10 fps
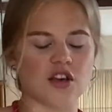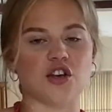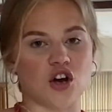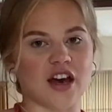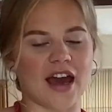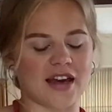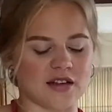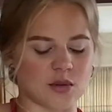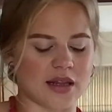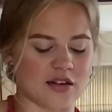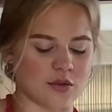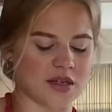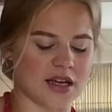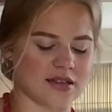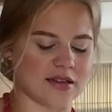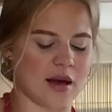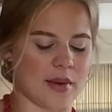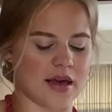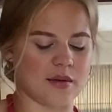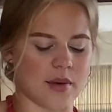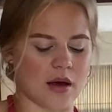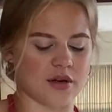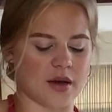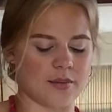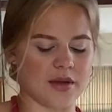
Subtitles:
your cakes will end up tasting like baking powder.